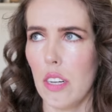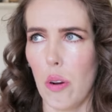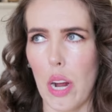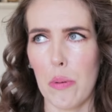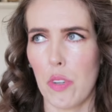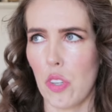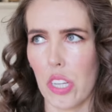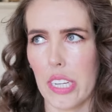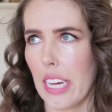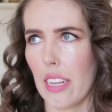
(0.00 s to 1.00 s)
you know, I was just
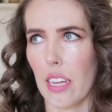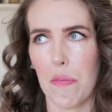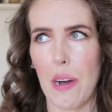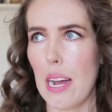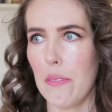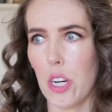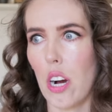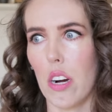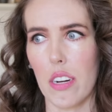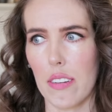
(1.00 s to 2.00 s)
gonna get like five
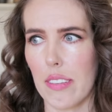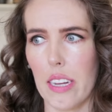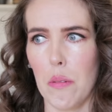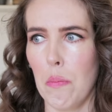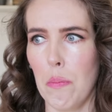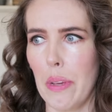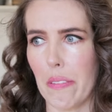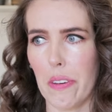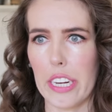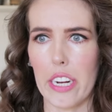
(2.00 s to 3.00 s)
dogs and
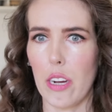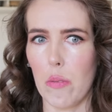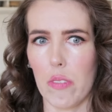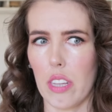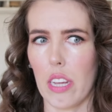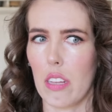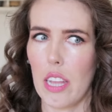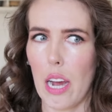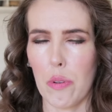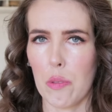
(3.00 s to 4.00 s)
make videos. Like
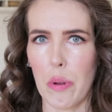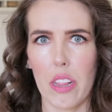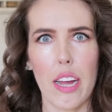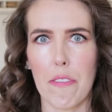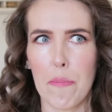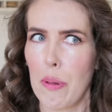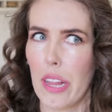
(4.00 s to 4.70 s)
that was my life